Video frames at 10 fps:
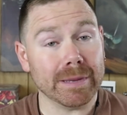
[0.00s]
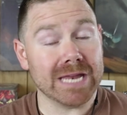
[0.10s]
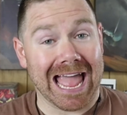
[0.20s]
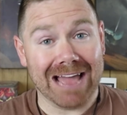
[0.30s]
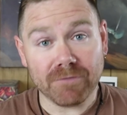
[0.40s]
I
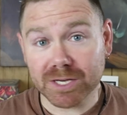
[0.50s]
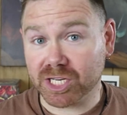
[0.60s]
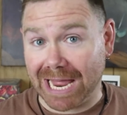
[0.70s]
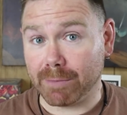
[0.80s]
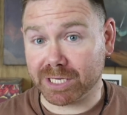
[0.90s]
mean,
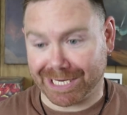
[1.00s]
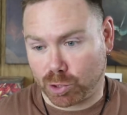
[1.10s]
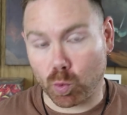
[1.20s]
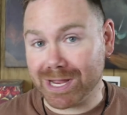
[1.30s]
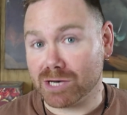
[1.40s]
average damage
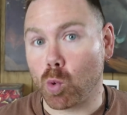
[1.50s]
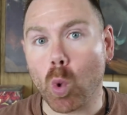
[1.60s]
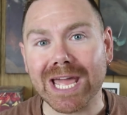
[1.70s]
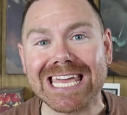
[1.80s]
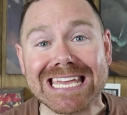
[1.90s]
is written
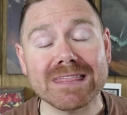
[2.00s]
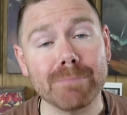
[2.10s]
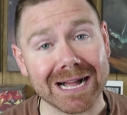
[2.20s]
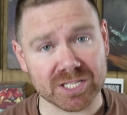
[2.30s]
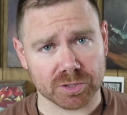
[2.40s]
right in the
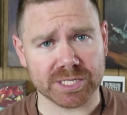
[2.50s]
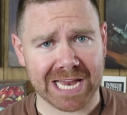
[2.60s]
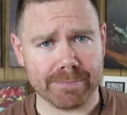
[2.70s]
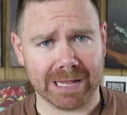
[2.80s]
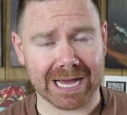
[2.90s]
monster
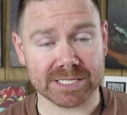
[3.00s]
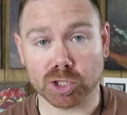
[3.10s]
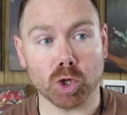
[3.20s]
stat blocks,